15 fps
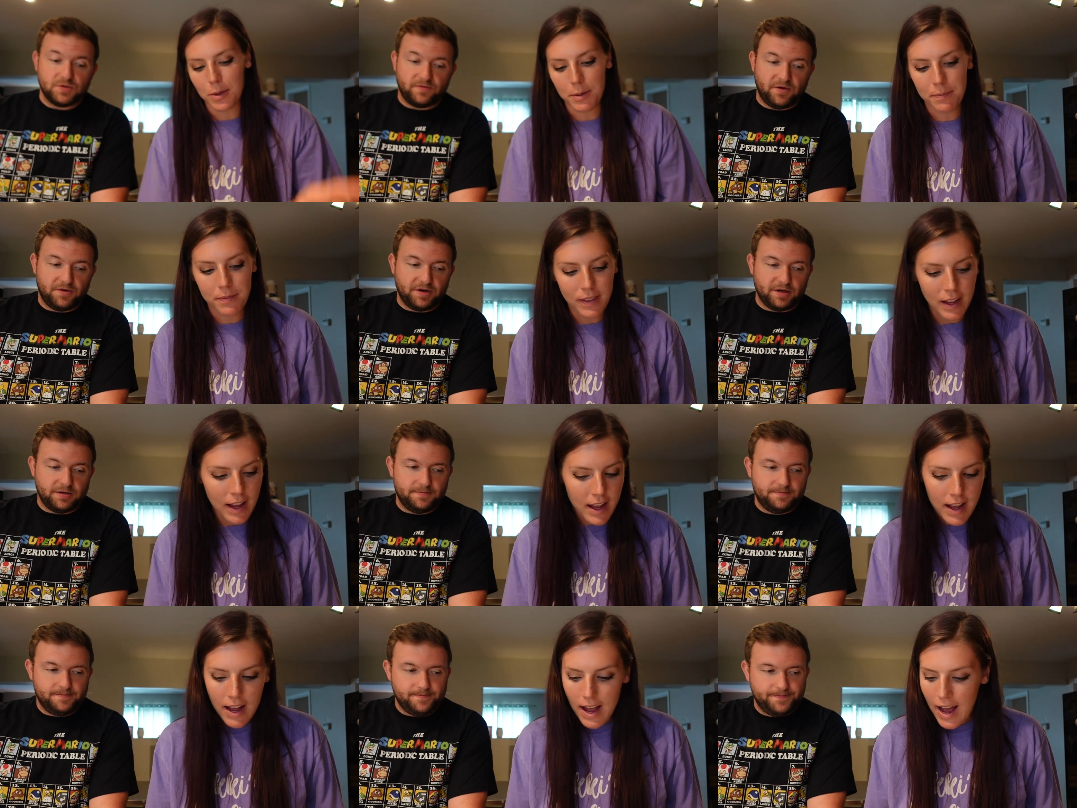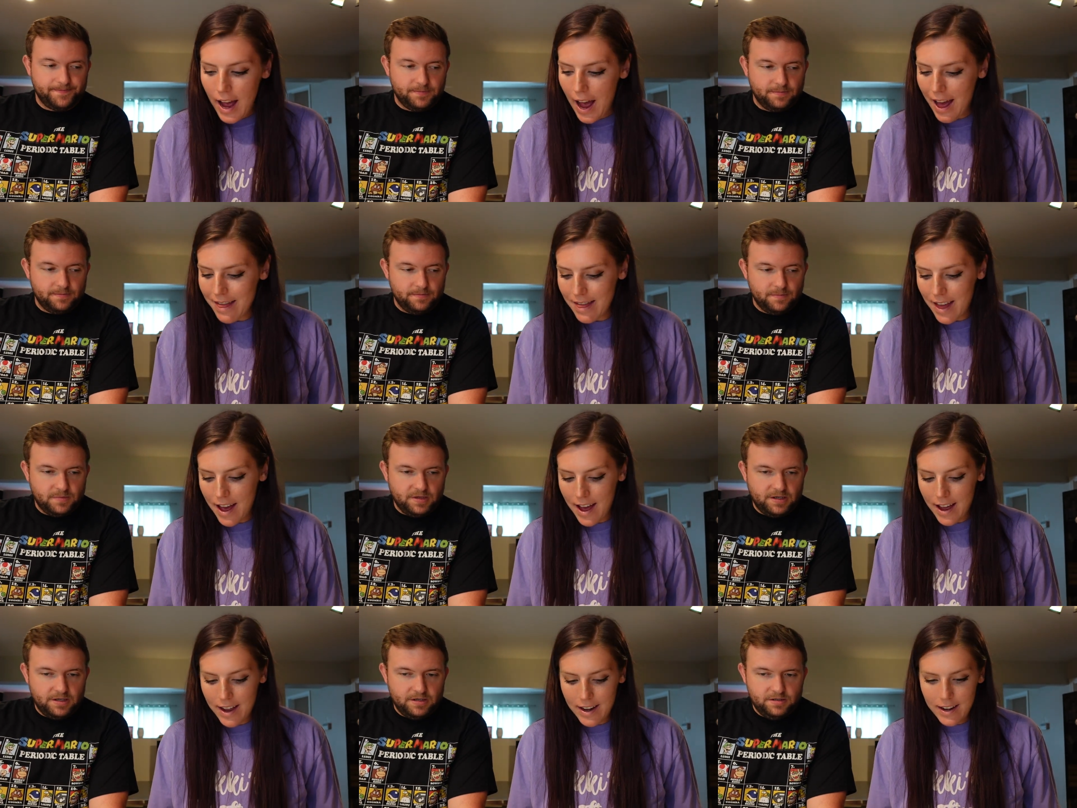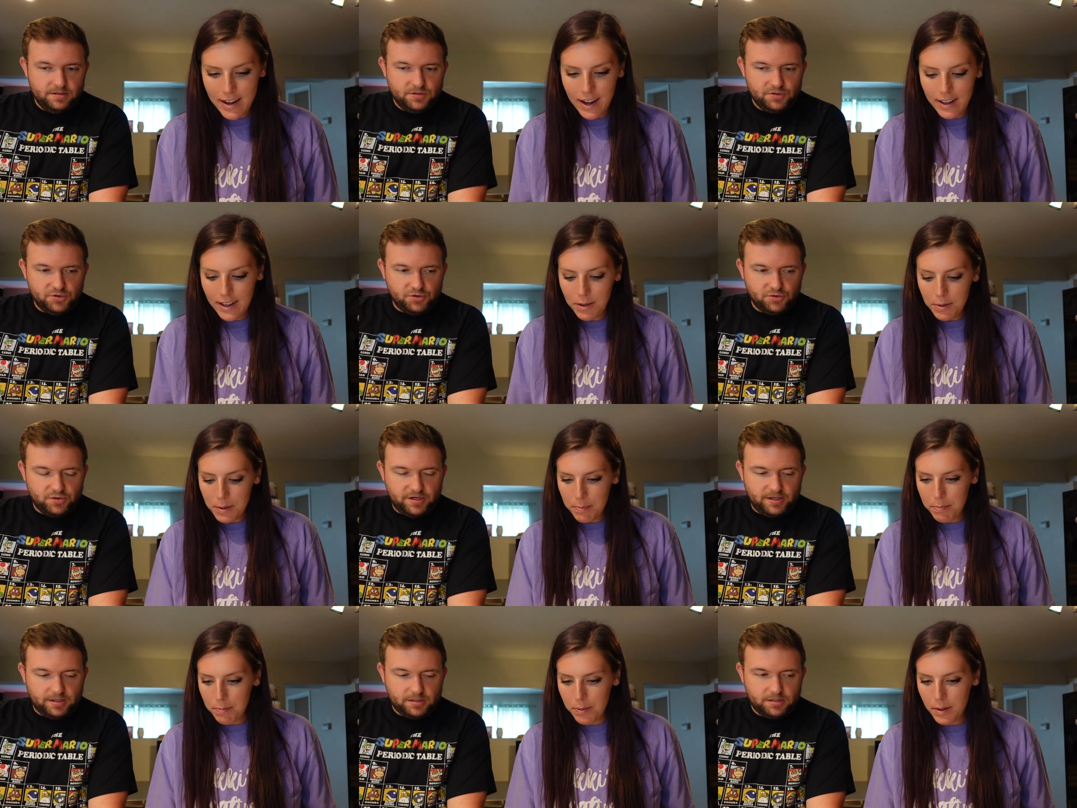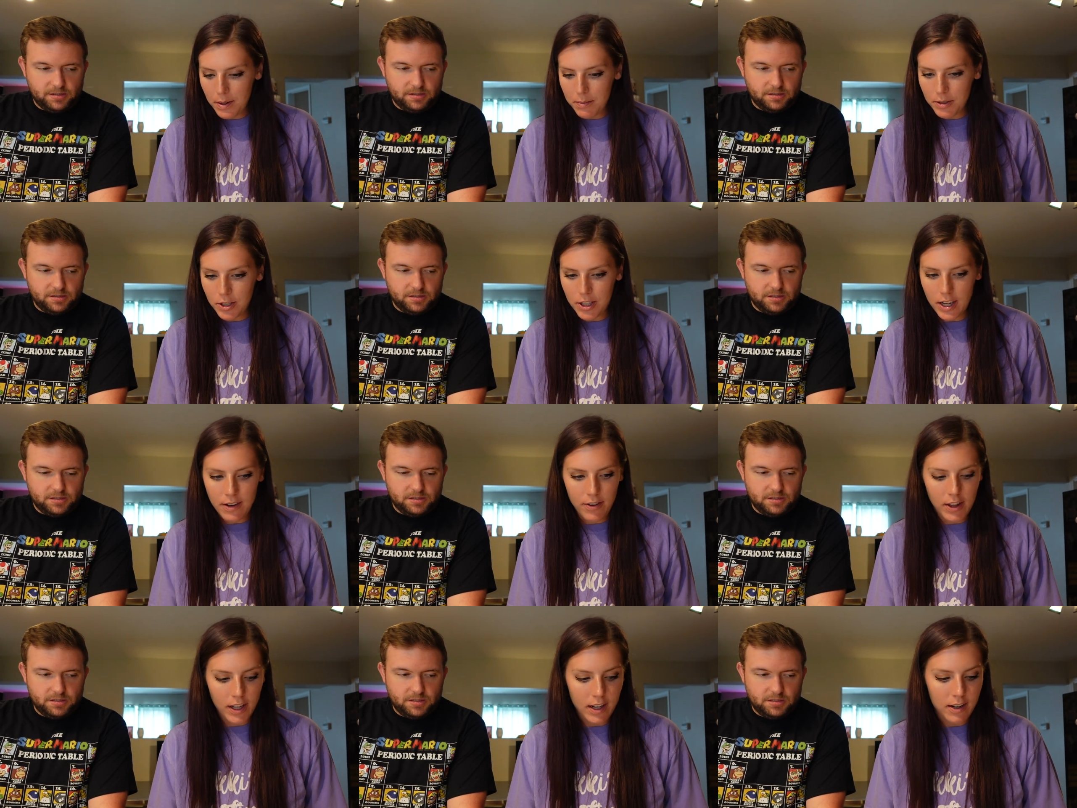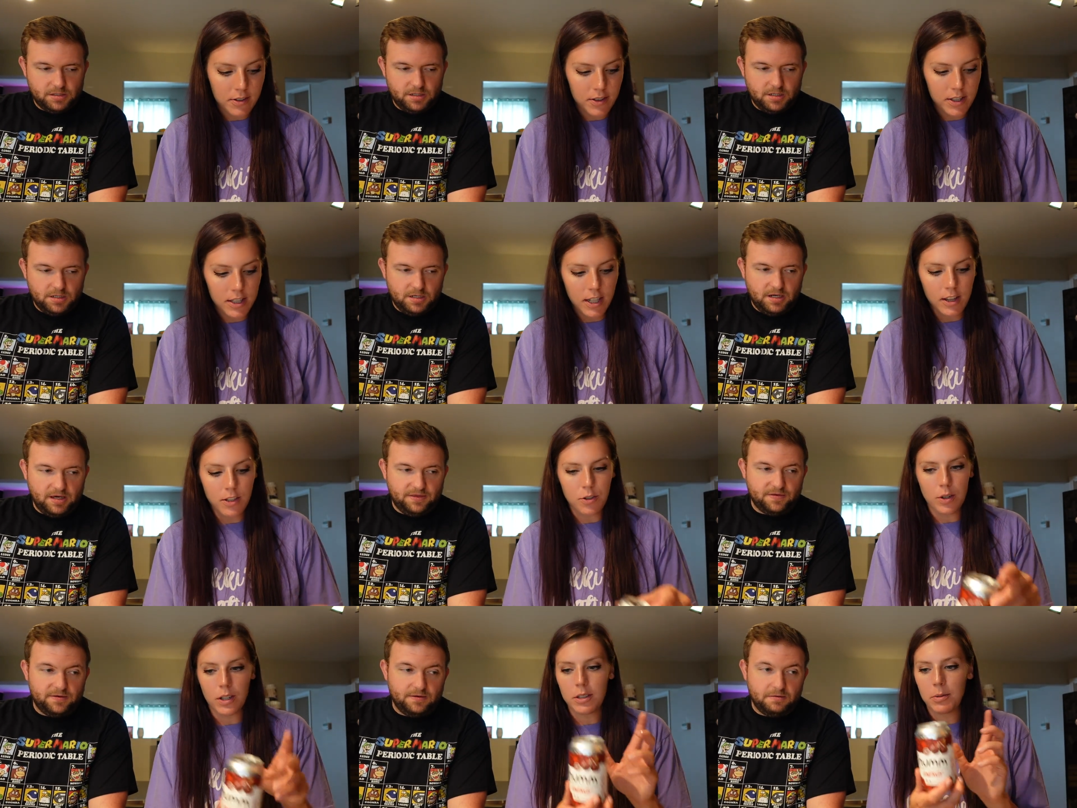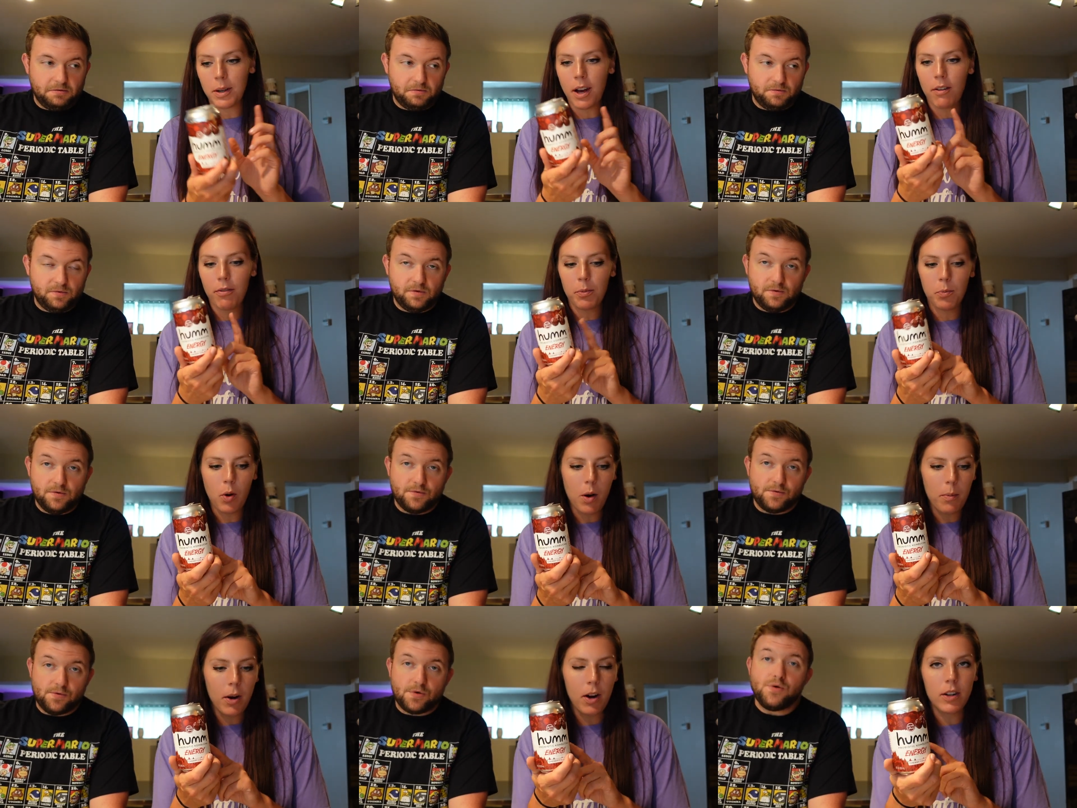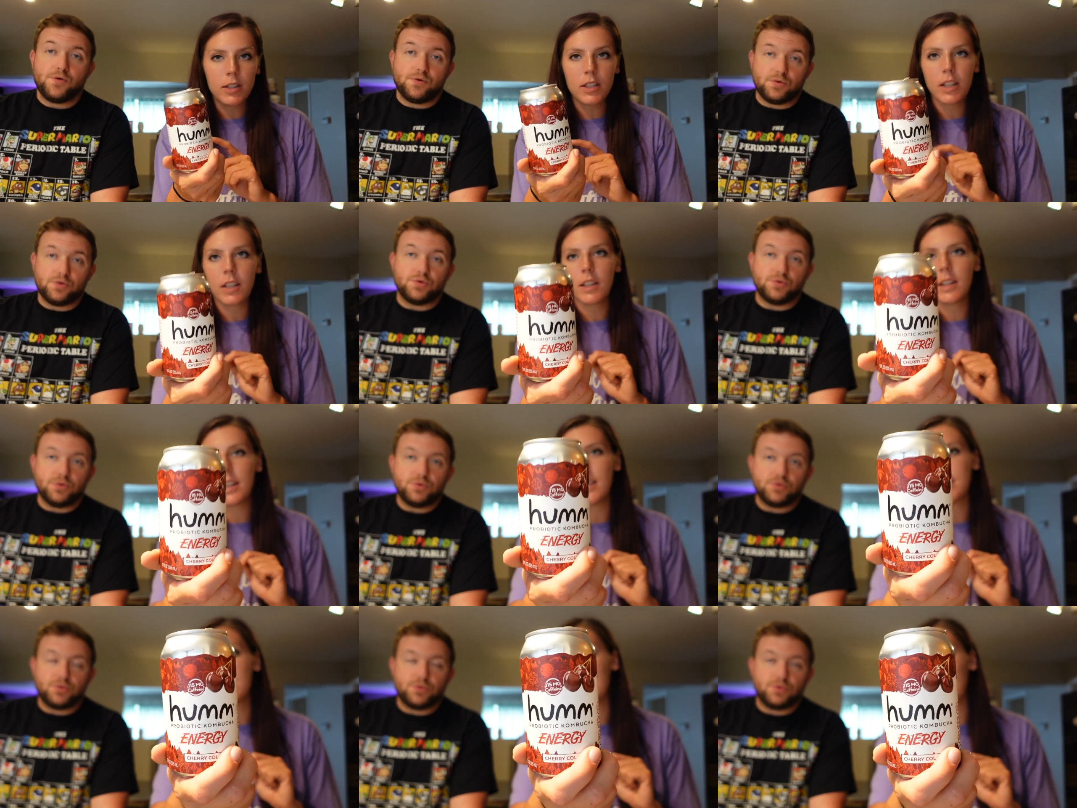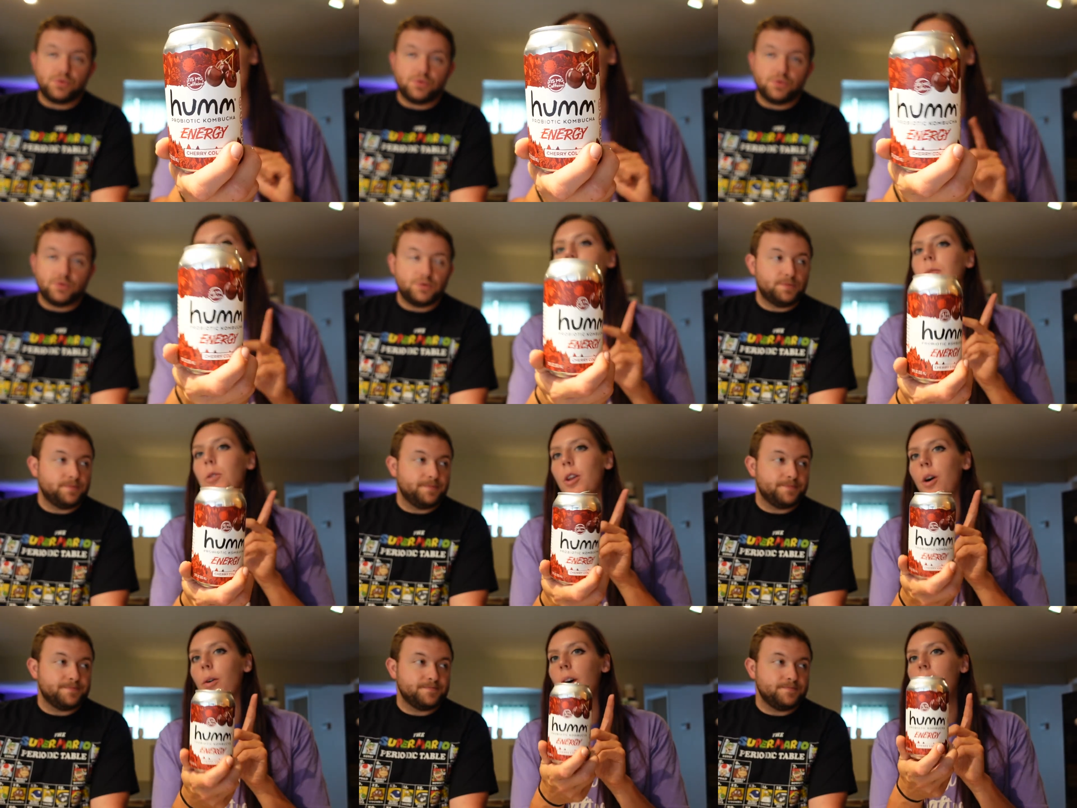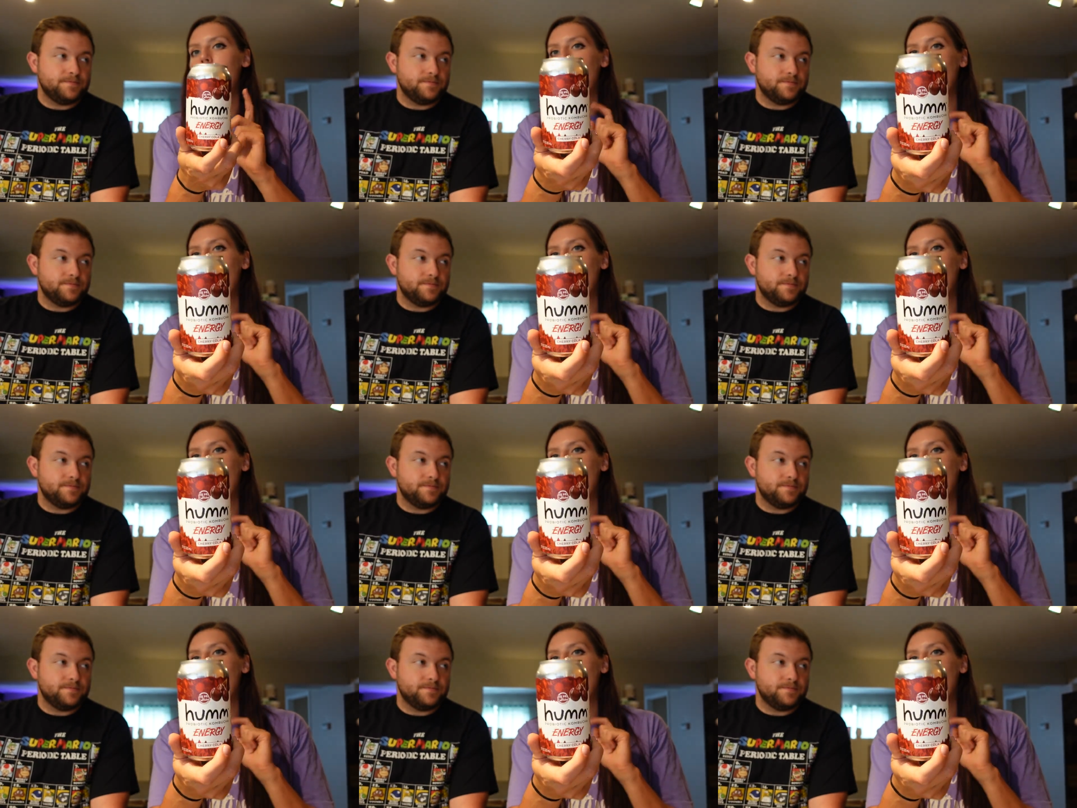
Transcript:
Speaker 1: were. And then I think Drinks. we pretty much said everything else. The drinks we got from Walmart, mm -hmm. this, and then, well, no.